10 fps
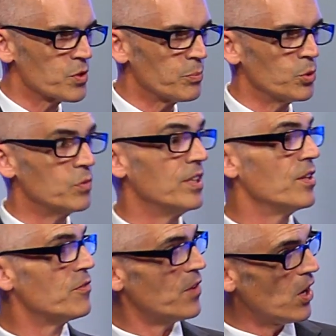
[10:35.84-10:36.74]
approved in
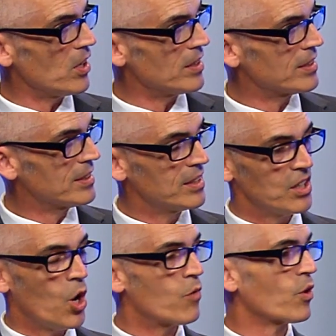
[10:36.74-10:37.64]
the fall.
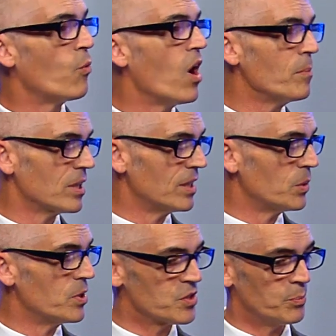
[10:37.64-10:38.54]
Overwhelmingly,
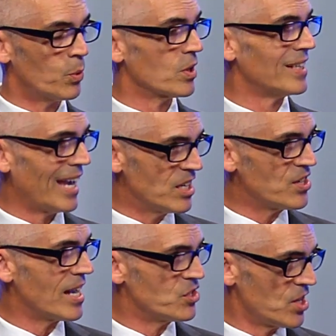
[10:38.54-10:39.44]
we supported
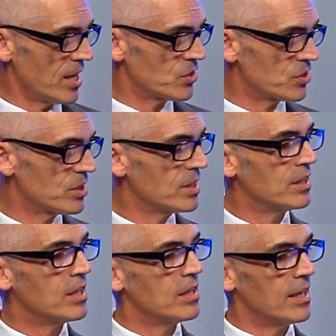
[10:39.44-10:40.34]
HHH.
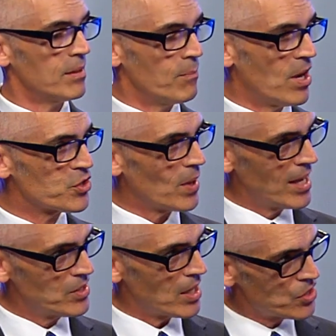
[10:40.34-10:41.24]
Measure
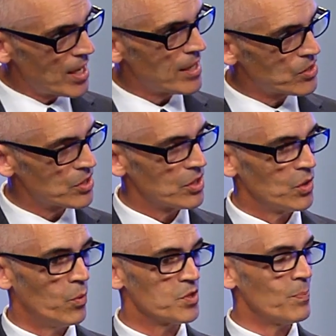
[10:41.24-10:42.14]
HHH,
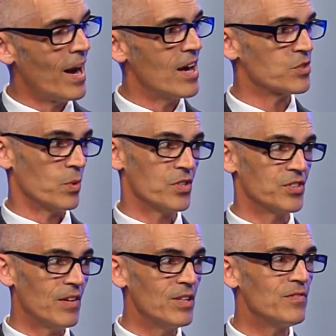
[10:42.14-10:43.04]
which passed with
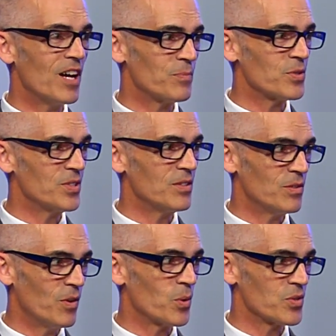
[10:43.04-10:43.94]
75% of the
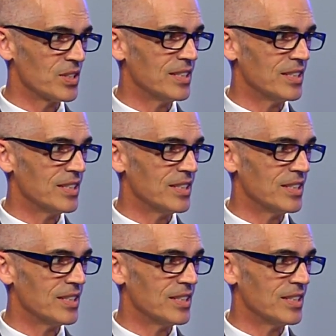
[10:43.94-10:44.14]
voters in the